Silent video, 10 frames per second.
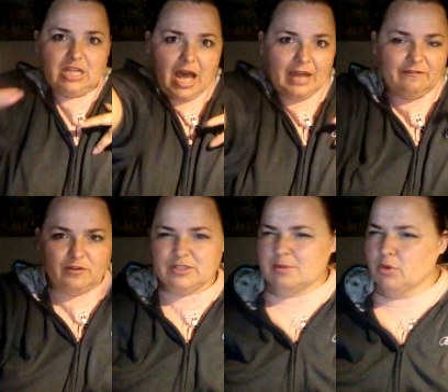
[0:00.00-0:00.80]
lot
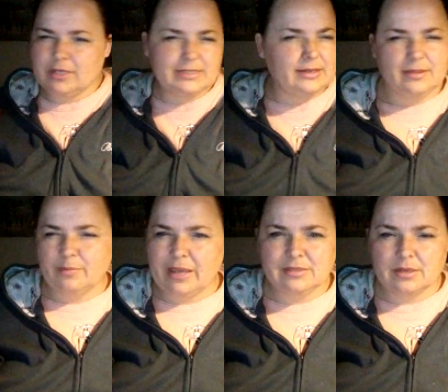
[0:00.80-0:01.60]
for some reason in
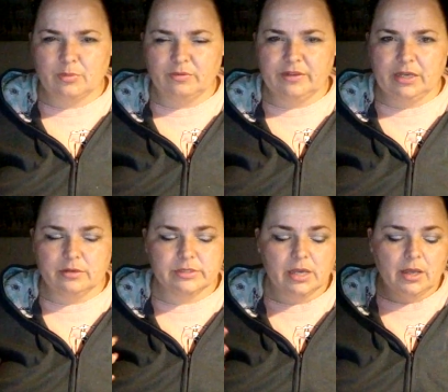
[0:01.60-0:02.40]
the past couple of
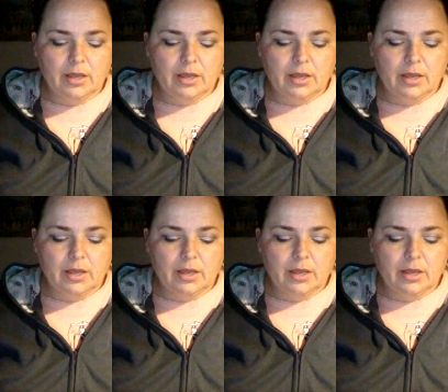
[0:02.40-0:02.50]
videos.